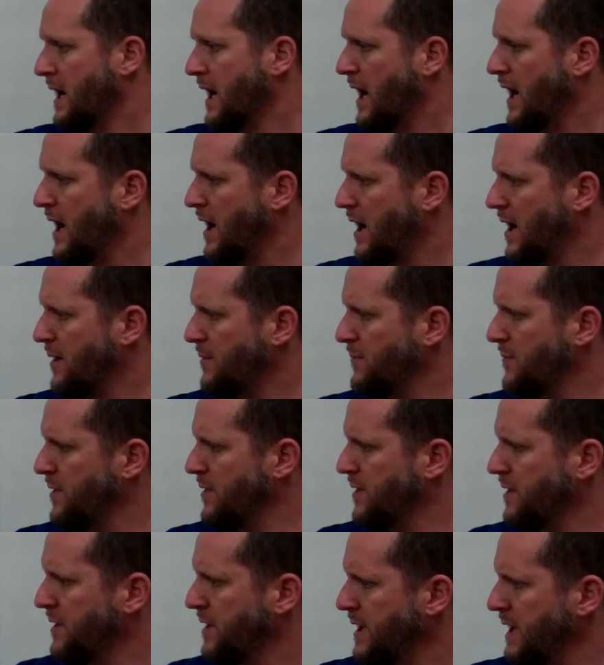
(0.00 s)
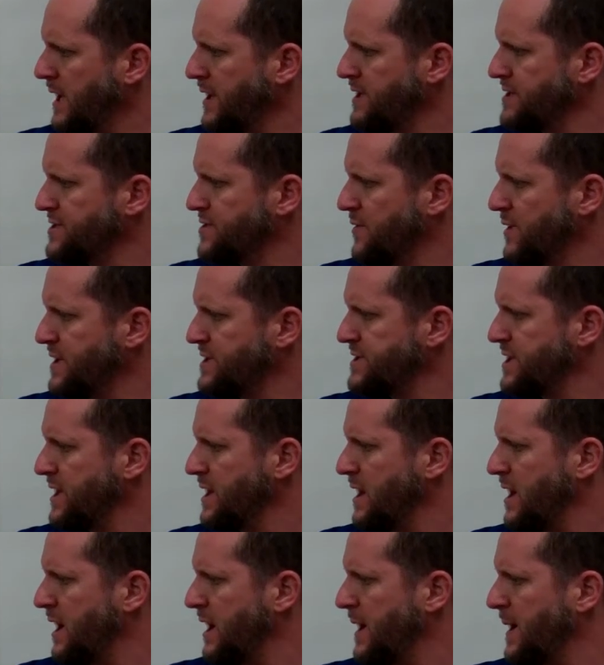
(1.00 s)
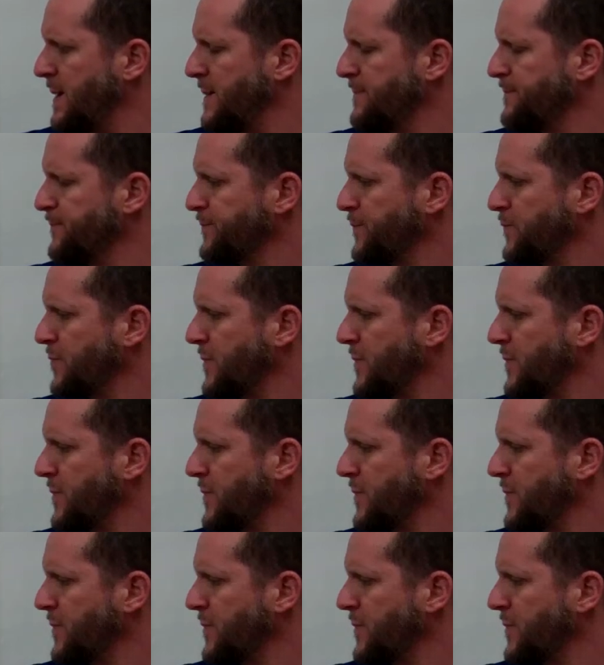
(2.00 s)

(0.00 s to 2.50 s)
Iran. In this region, I'm